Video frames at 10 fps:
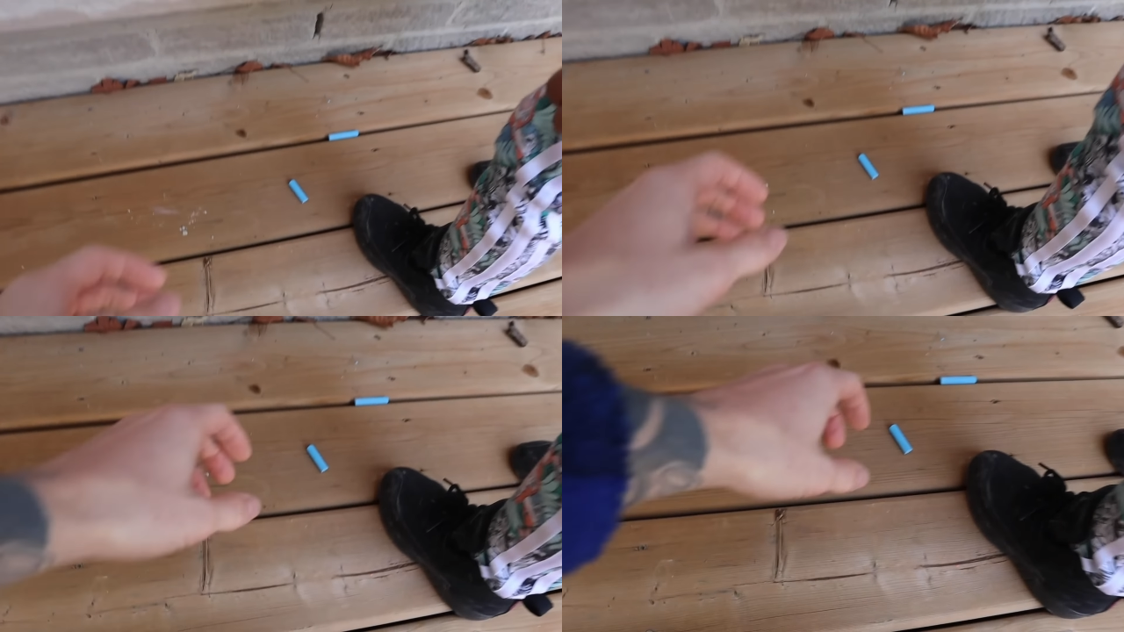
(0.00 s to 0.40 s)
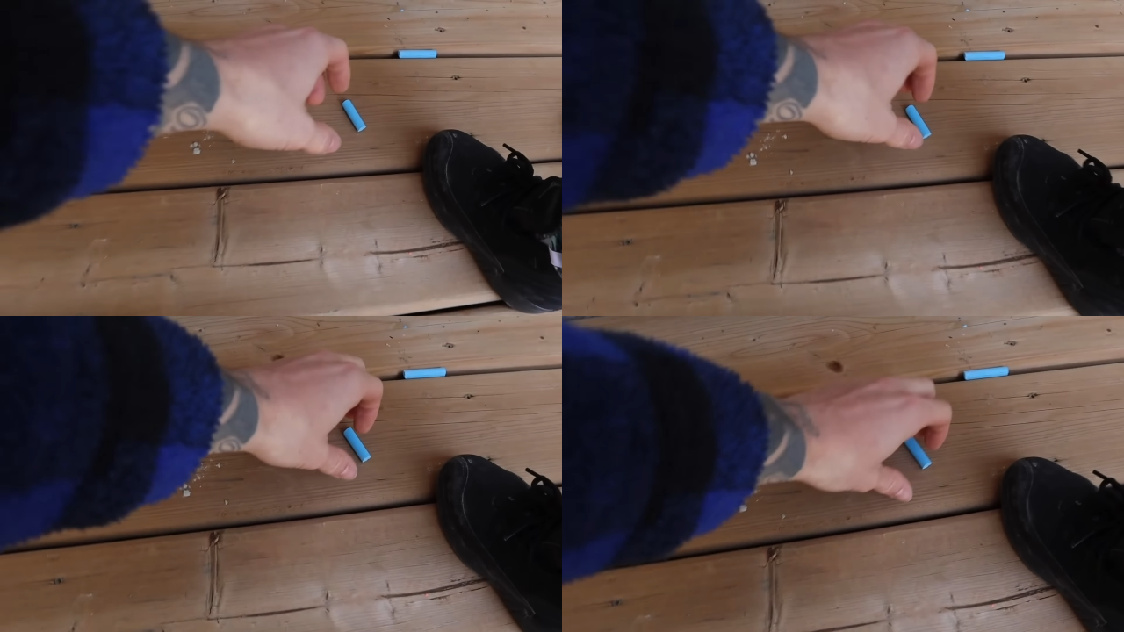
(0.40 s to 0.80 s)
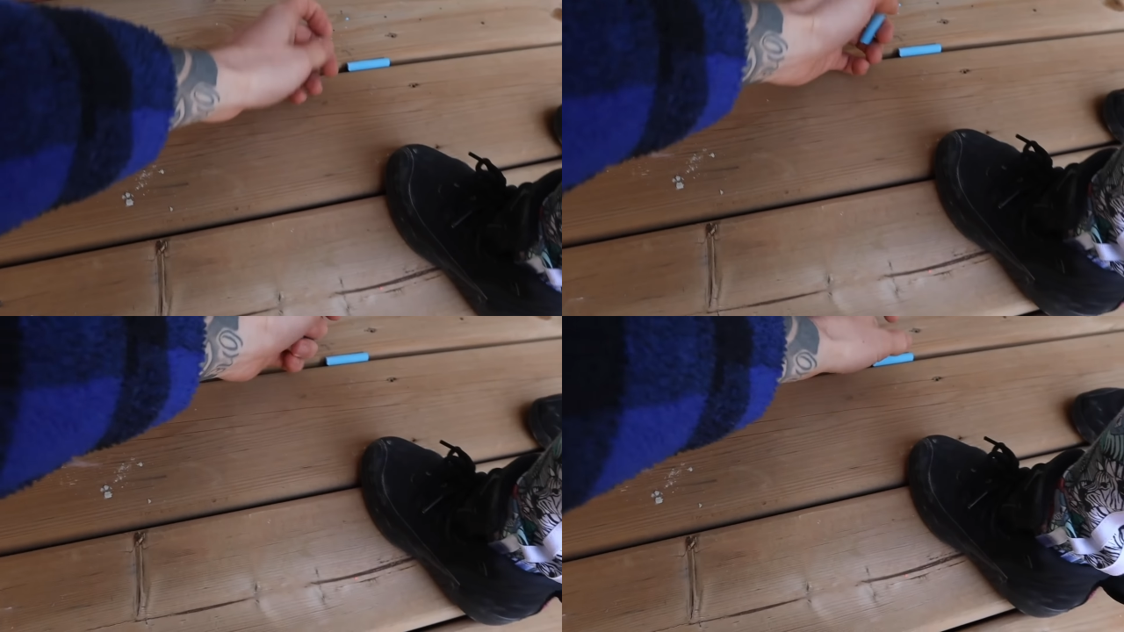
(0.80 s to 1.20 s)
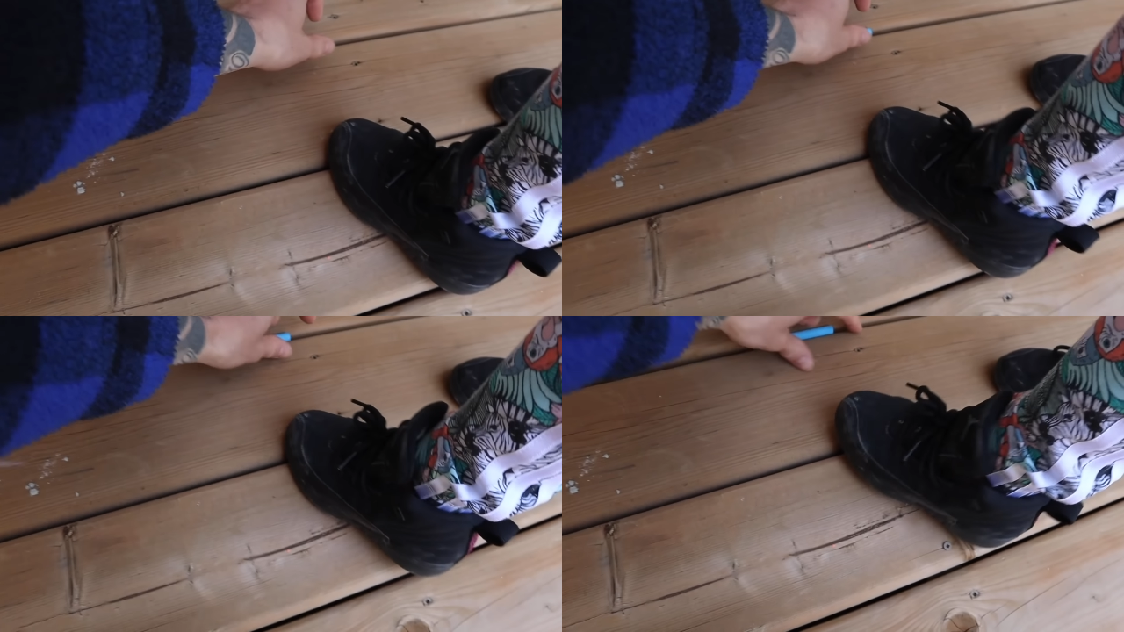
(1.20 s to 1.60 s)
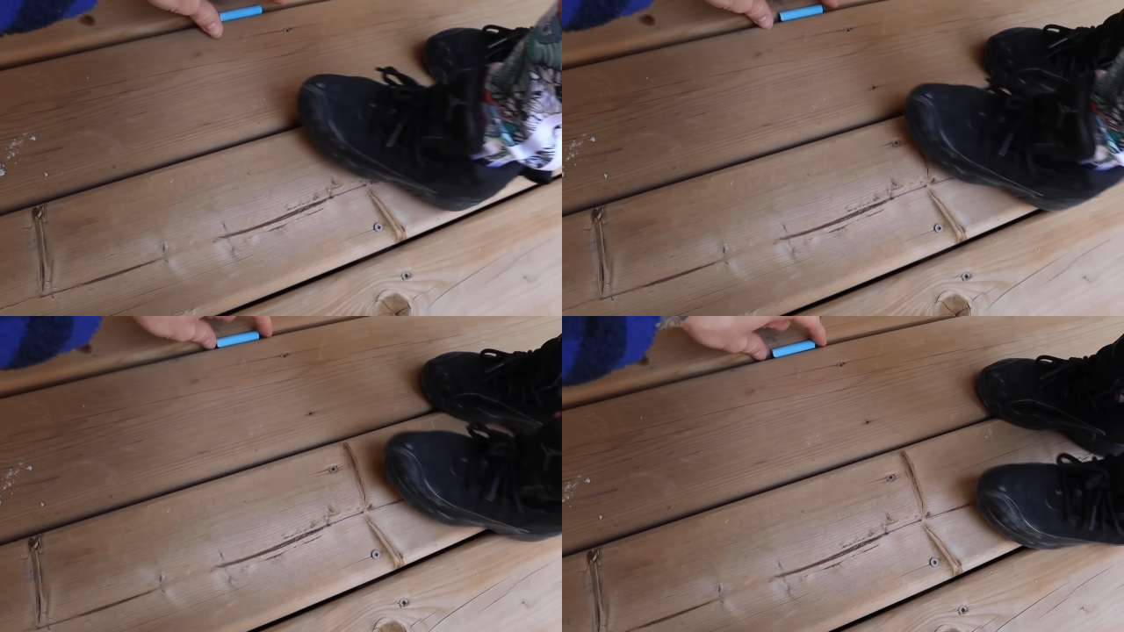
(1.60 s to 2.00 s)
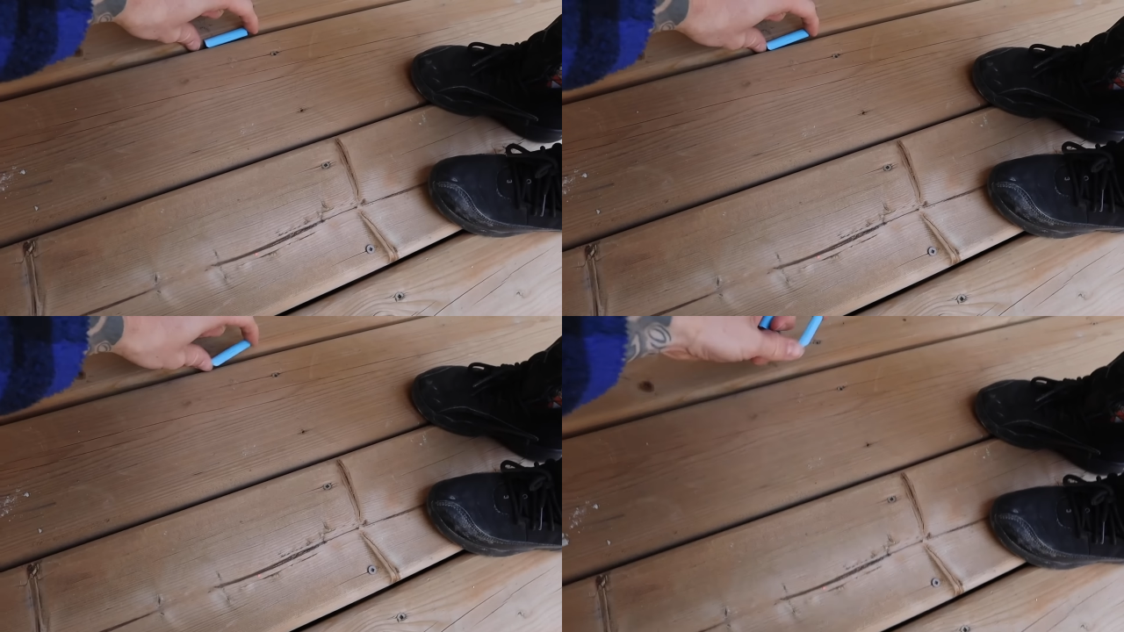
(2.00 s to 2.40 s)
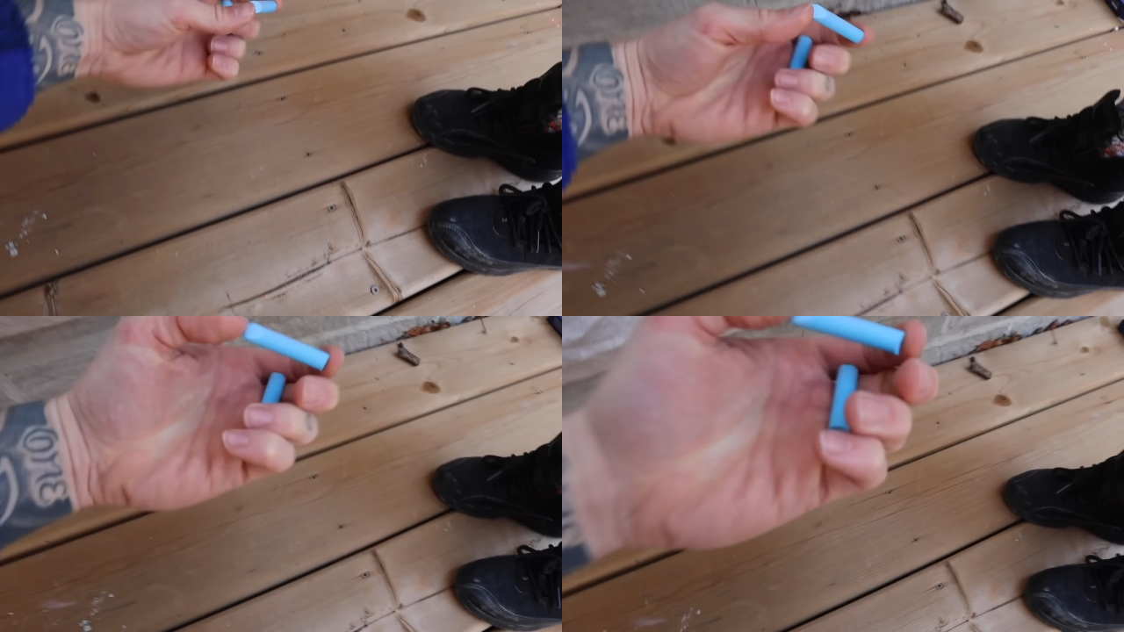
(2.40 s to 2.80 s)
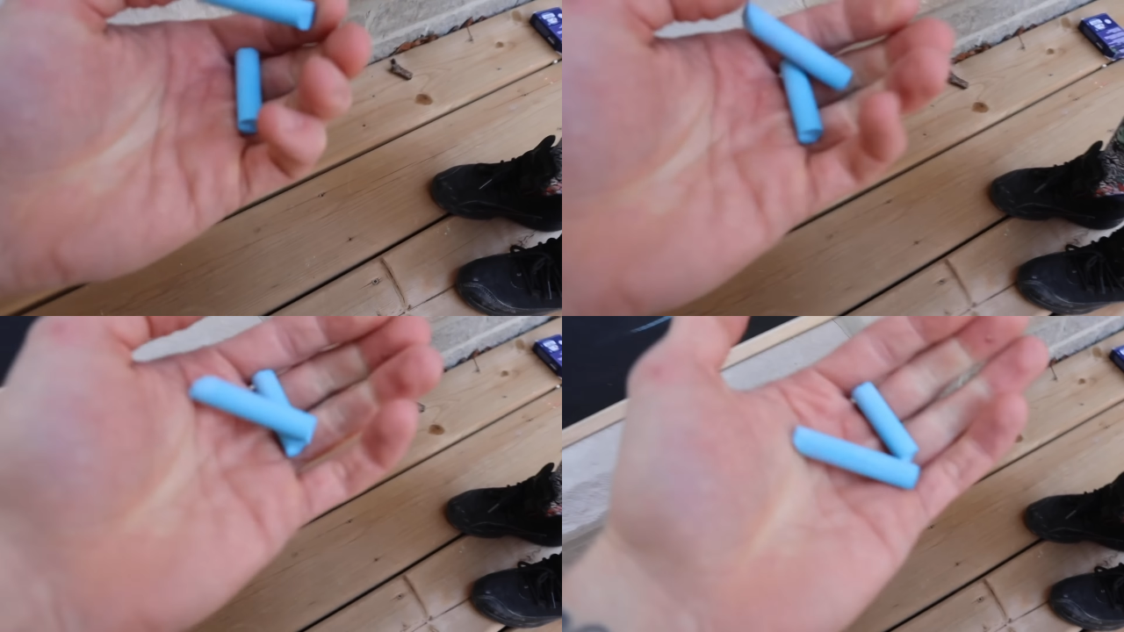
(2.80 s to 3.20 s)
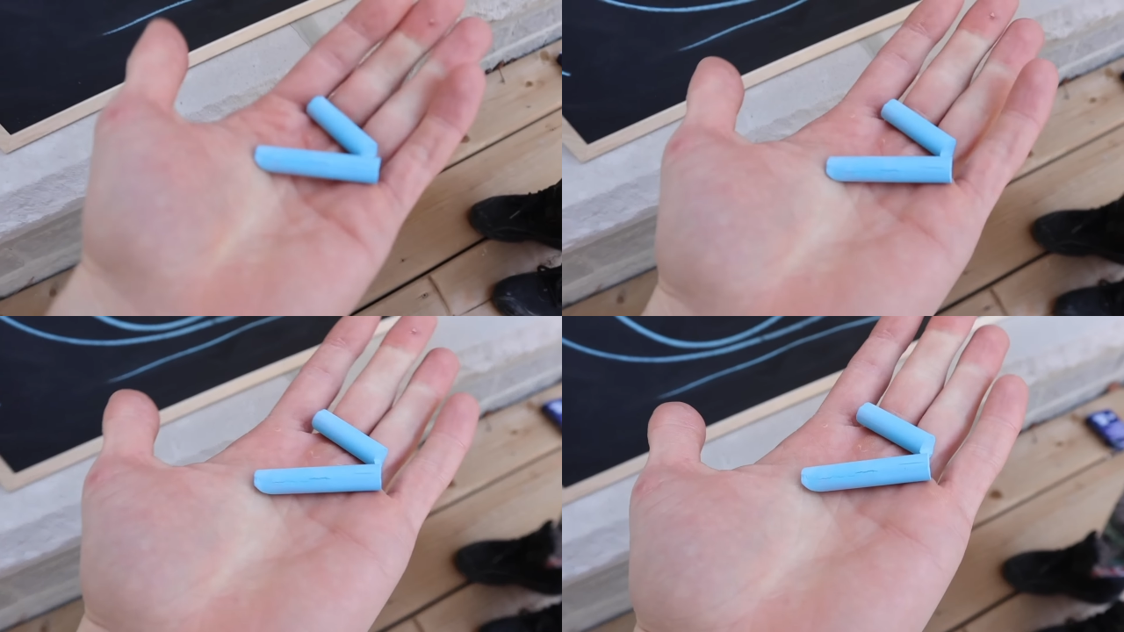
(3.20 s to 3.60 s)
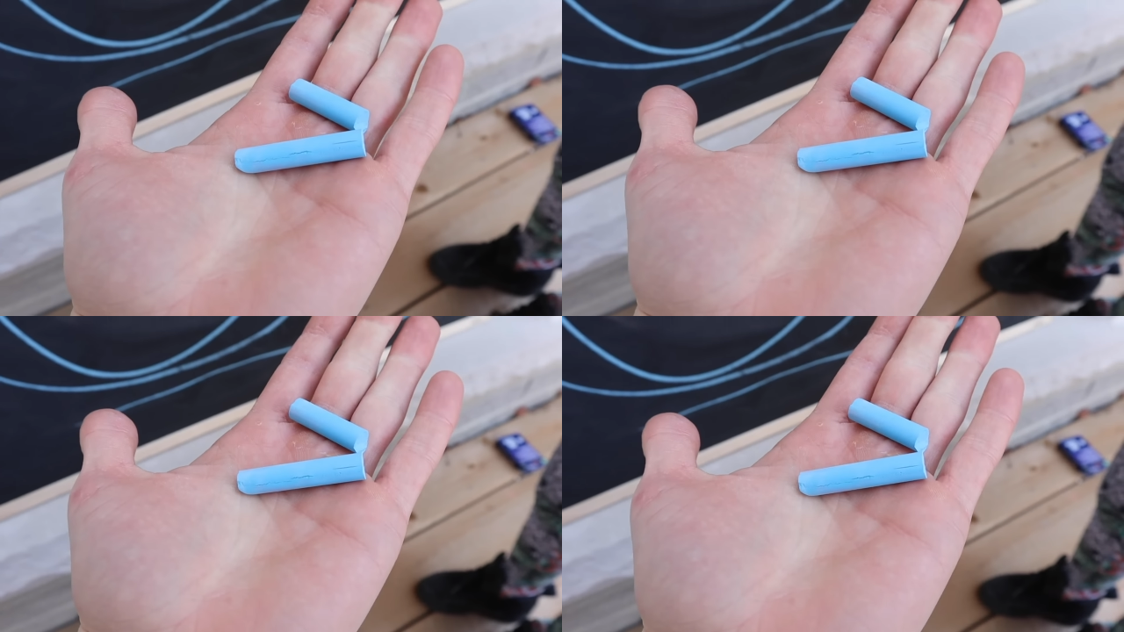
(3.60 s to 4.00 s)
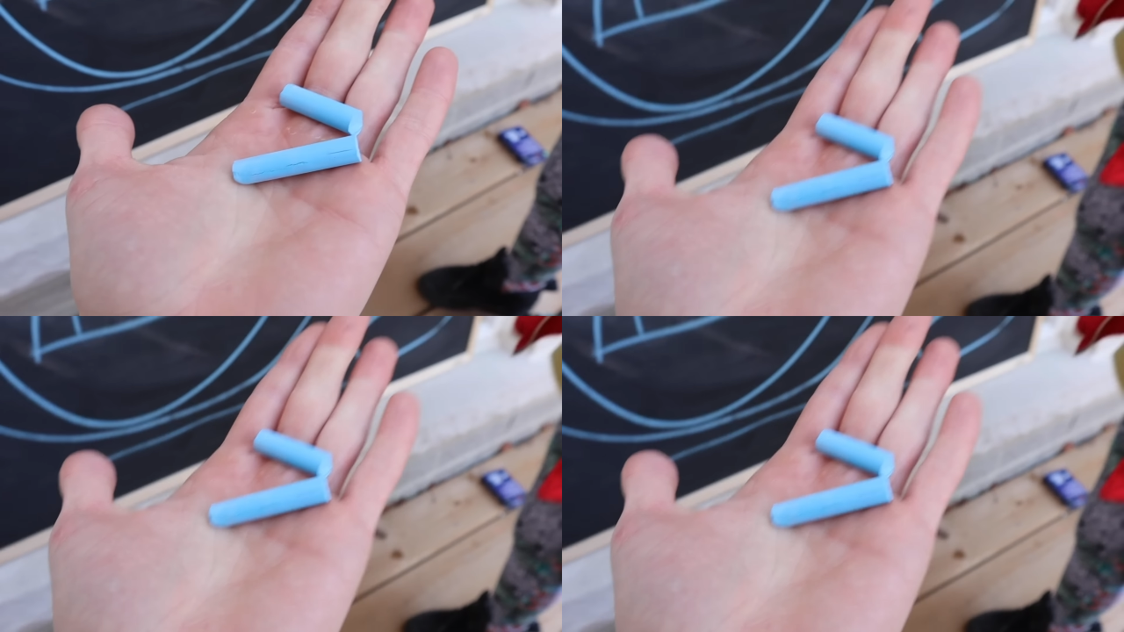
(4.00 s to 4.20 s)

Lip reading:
[unreadable: no face in view]